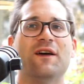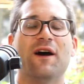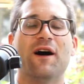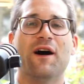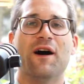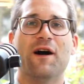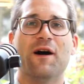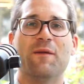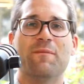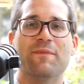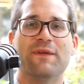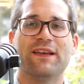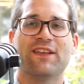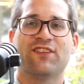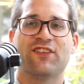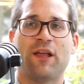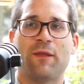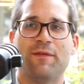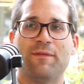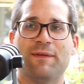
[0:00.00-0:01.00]

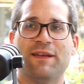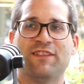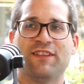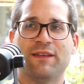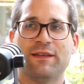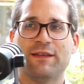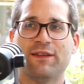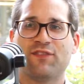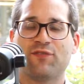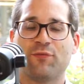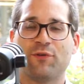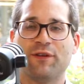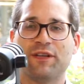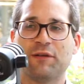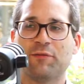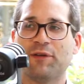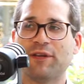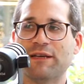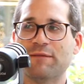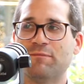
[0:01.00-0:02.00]
It's been something that's
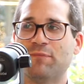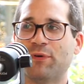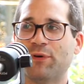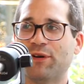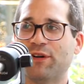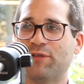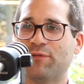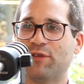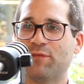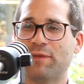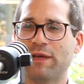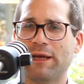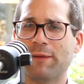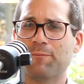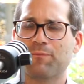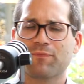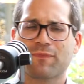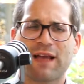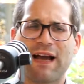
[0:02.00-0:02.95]
really, really important with me.